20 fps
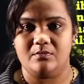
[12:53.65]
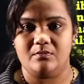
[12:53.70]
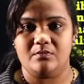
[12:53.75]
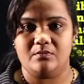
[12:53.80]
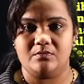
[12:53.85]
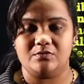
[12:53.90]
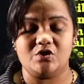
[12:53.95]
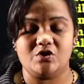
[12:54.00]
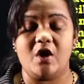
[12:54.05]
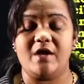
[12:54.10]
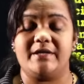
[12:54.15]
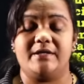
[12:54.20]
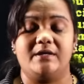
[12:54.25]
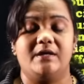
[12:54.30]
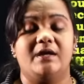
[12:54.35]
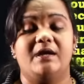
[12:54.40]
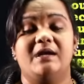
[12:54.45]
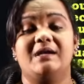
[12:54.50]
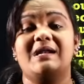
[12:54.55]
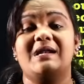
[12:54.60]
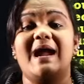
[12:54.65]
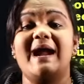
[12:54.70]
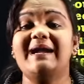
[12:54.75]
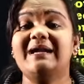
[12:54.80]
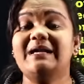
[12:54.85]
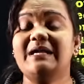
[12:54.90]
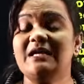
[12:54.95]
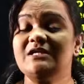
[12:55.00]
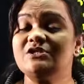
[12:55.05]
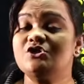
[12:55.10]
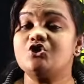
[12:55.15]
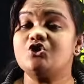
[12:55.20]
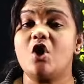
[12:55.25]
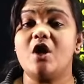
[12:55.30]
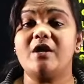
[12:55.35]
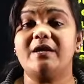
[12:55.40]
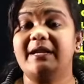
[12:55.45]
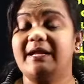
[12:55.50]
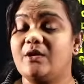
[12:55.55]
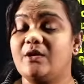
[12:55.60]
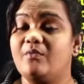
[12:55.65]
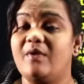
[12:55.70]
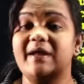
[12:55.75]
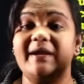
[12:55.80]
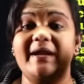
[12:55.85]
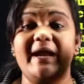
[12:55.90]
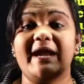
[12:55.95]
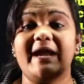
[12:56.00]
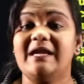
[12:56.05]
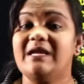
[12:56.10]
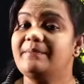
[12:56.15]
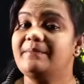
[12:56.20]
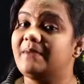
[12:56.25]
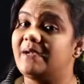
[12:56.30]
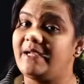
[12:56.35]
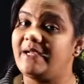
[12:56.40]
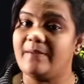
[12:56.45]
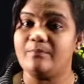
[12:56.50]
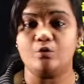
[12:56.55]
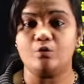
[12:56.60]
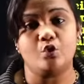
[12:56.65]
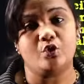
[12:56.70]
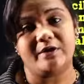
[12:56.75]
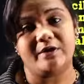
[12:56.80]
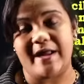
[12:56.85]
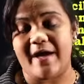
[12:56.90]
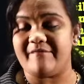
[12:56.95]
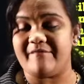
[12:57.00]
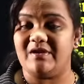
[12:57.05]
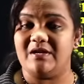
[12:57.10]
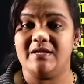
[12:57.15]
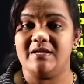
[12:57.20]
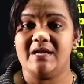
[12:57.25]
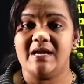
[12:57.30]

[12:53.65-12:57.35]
Sorry. Light does not require any medium to travel.